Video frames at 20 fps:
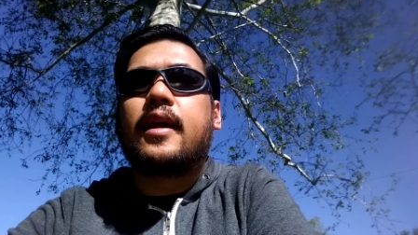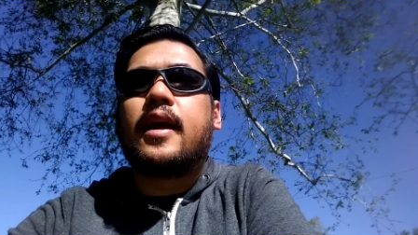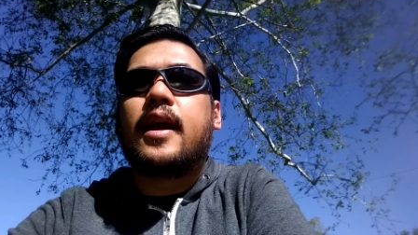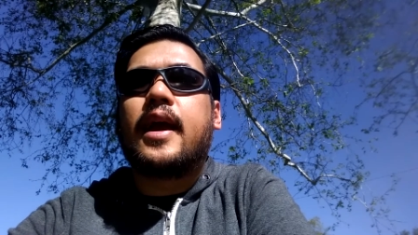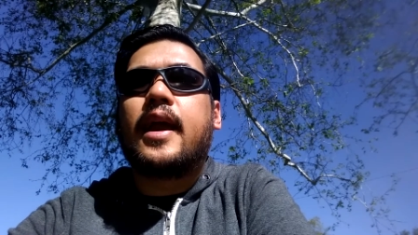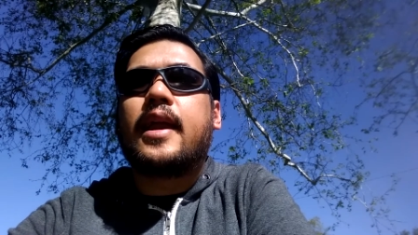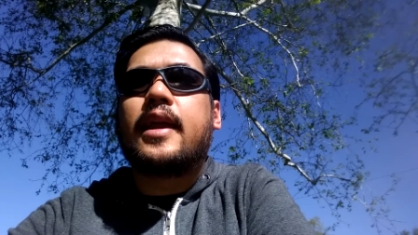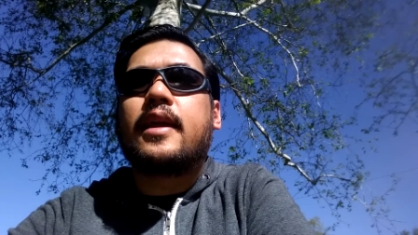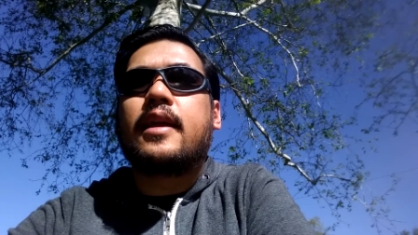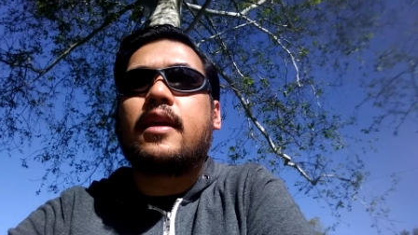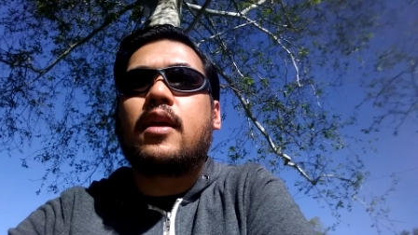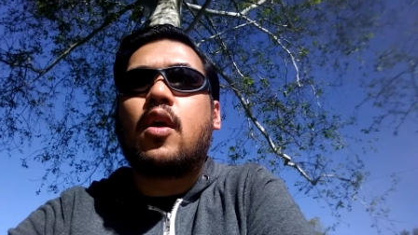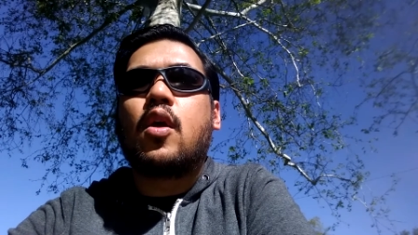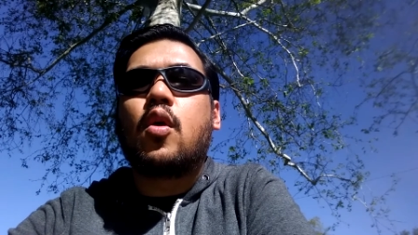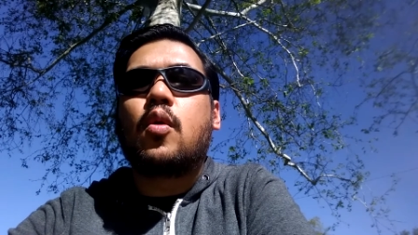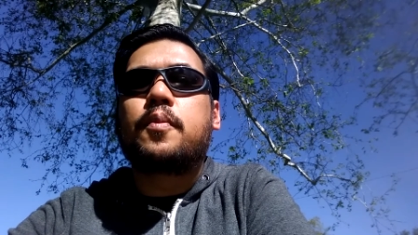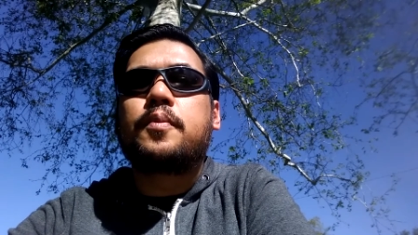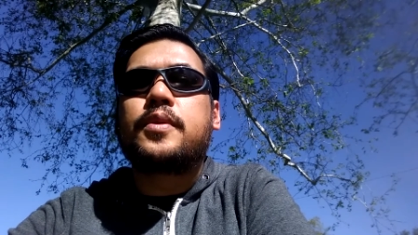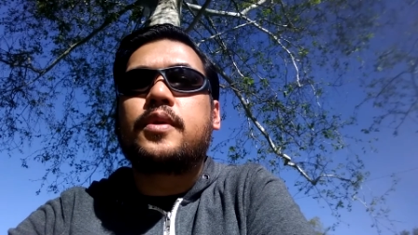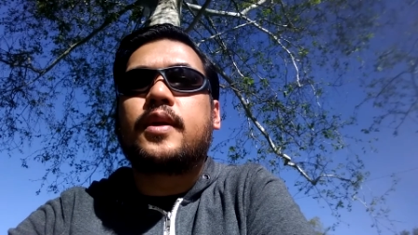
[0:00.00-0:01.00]
I
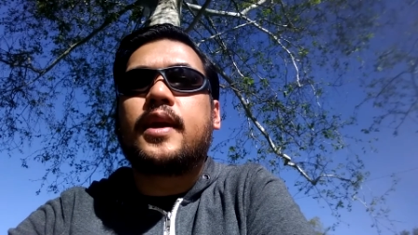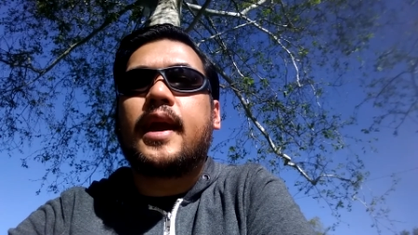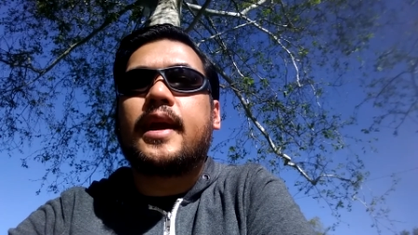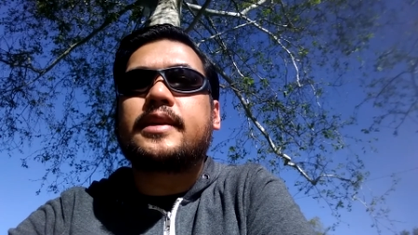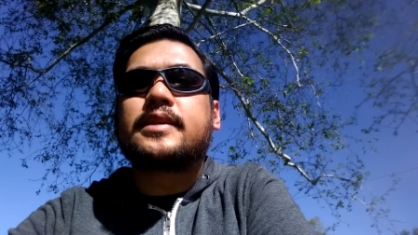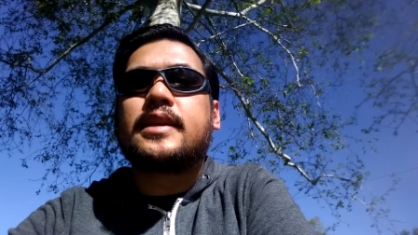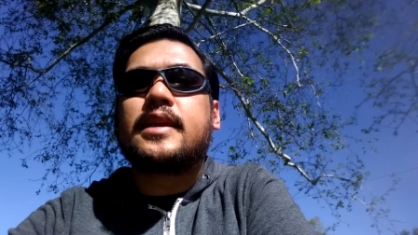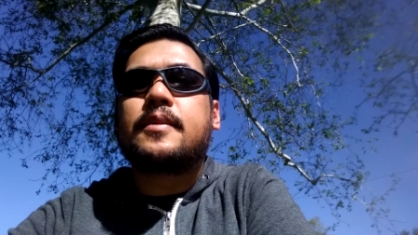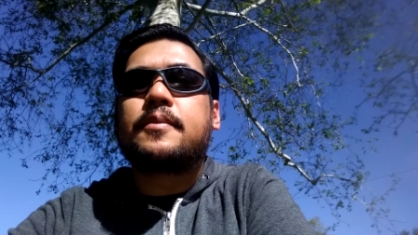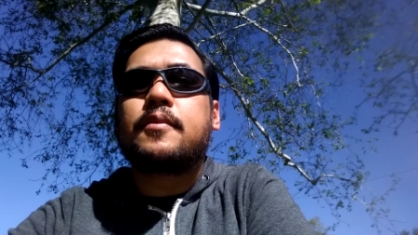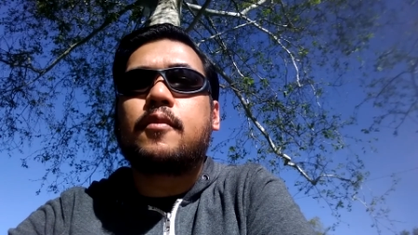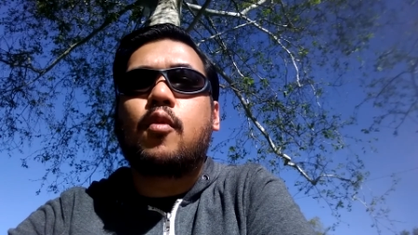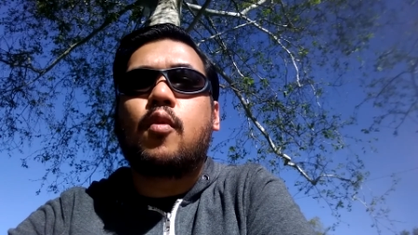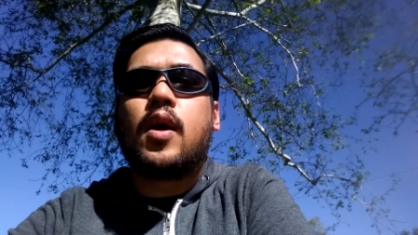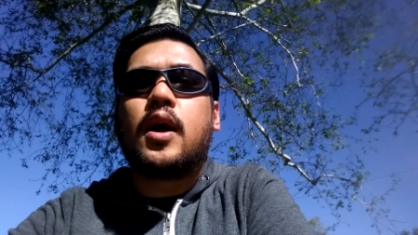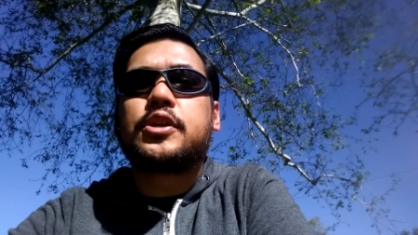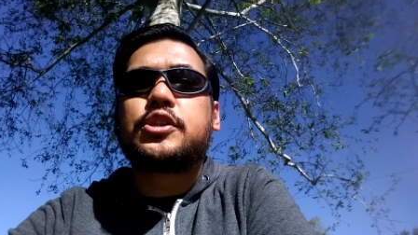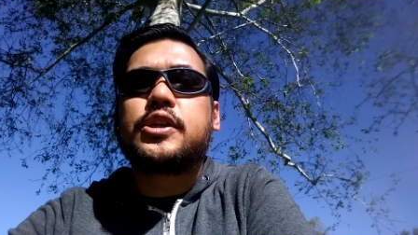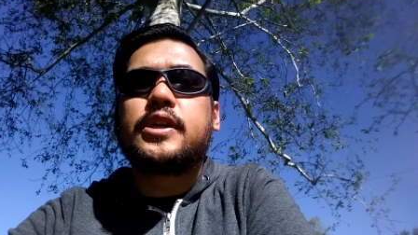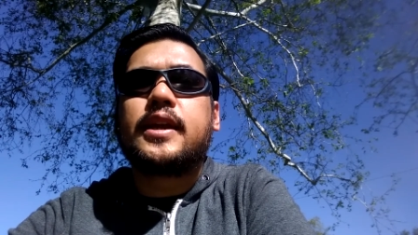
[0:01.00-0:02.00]
hope you guys keep
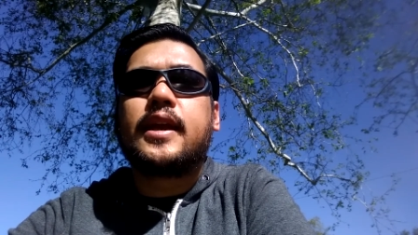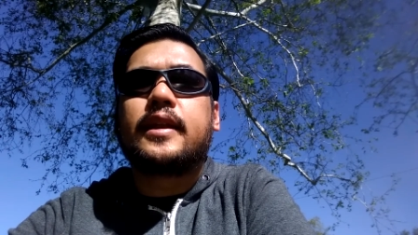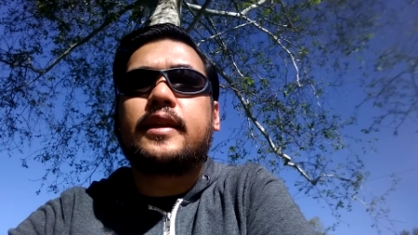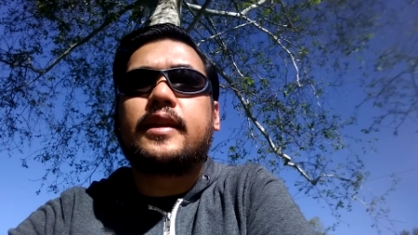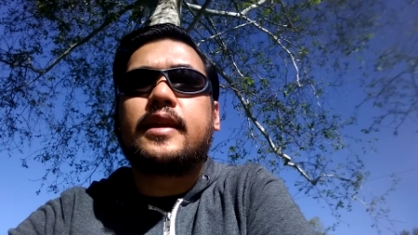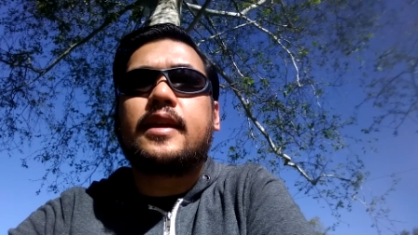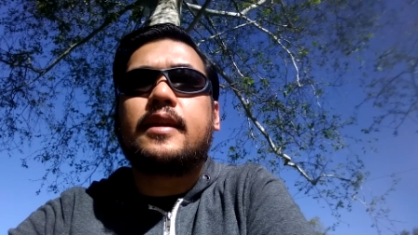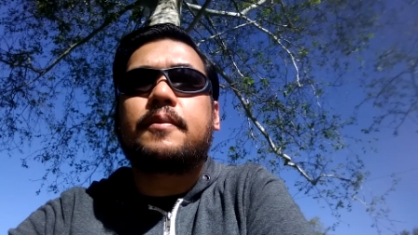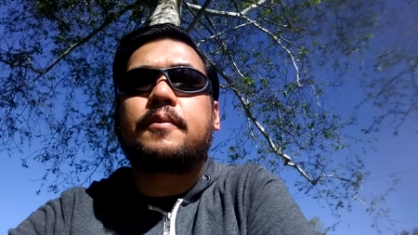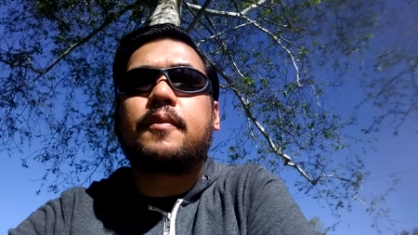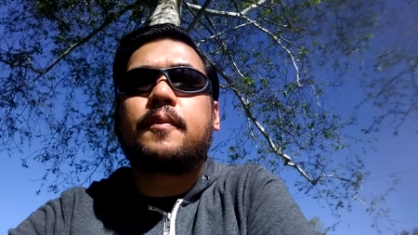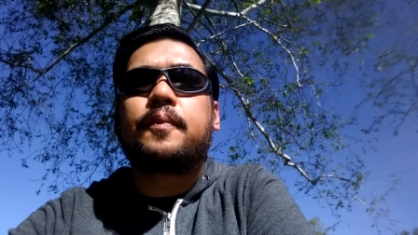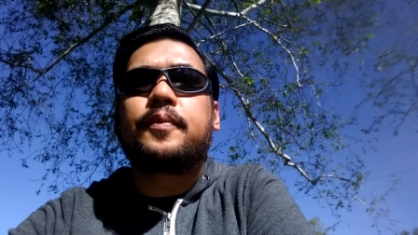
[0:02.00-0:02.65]
watching and keep